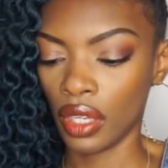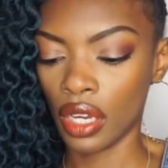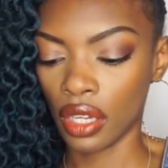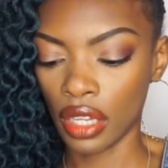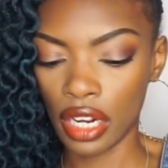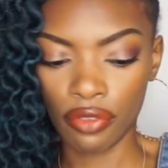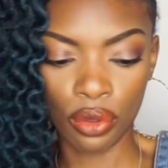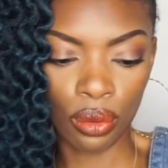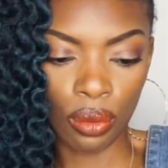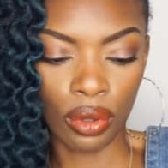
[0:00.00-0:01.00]
yeah, a lot of
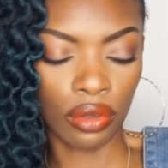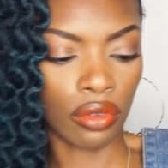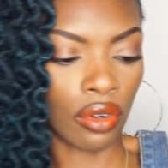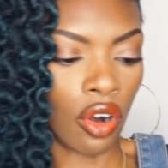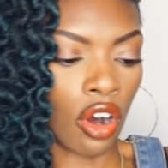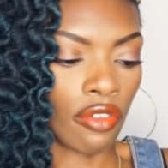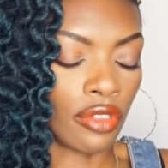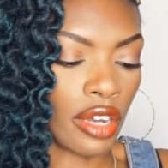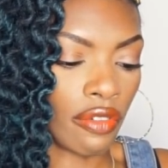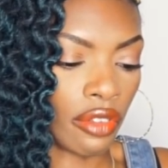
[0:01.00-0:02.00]
you are
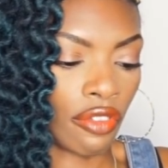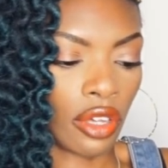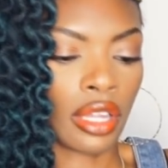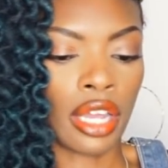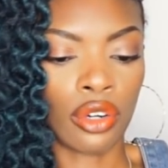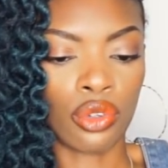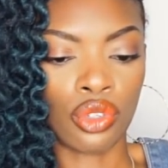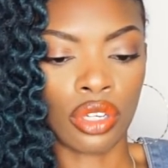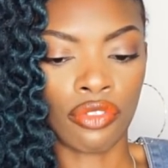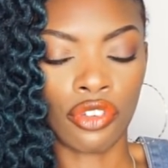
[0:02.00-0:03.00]
definitely feeling that
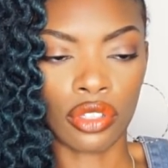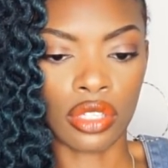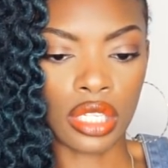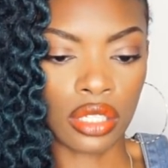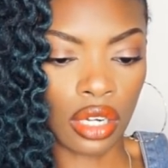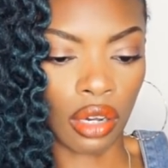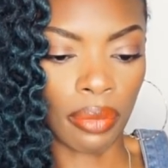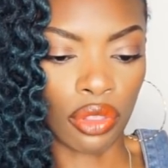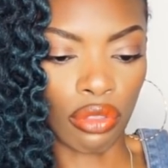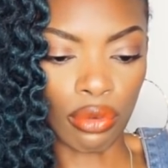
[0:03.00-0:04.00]
energy of feeling stuck.
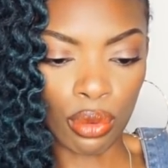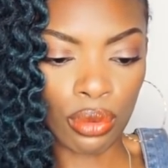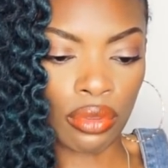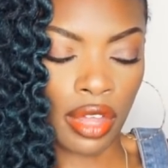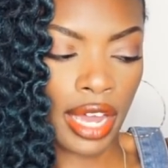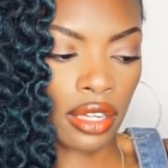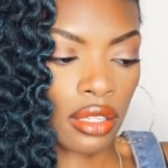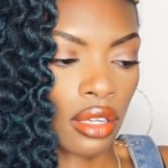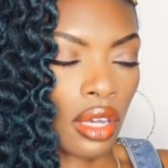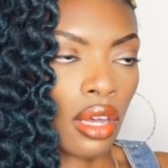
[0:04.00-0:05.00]
But through that
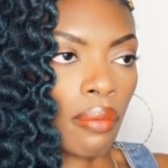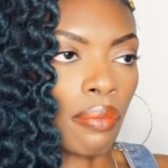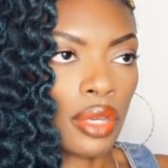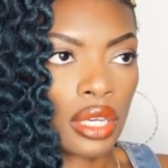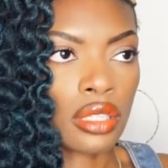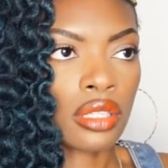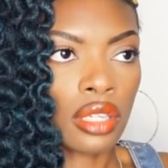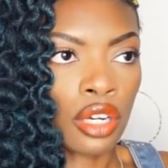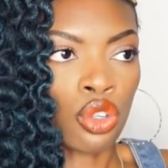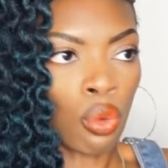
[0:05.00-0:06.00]
being
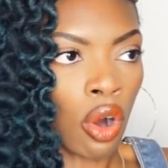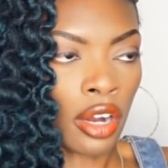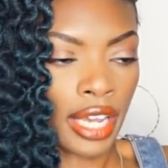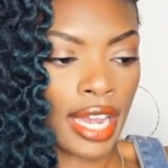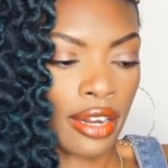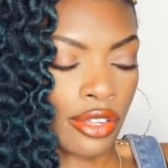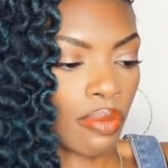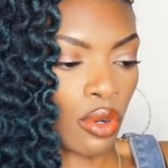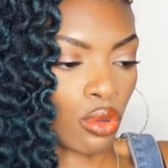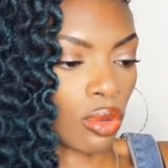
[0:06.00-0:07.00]
stuck, you are gaining
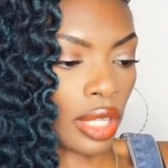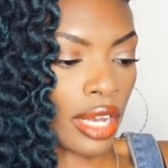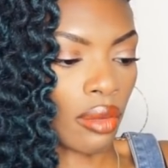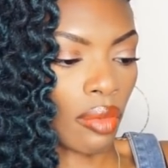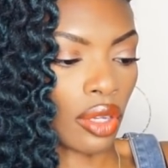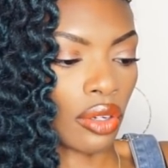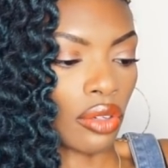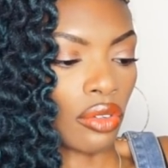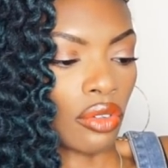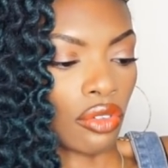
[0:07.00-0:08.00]
spiritual
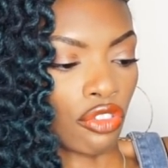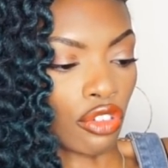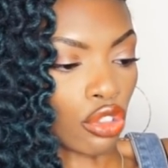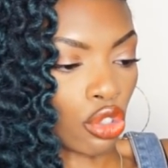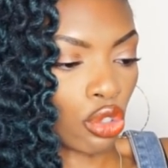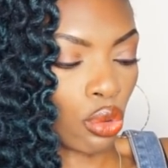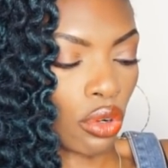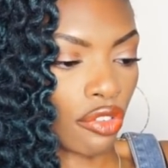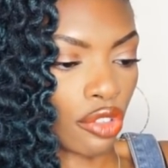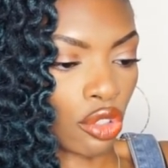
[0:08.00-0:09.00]
enlightenment. for
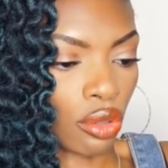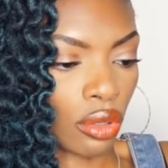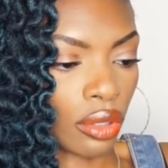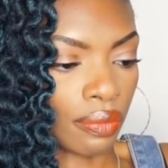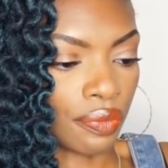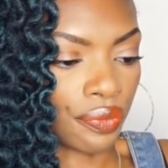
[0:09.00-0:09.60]
sure, for sure.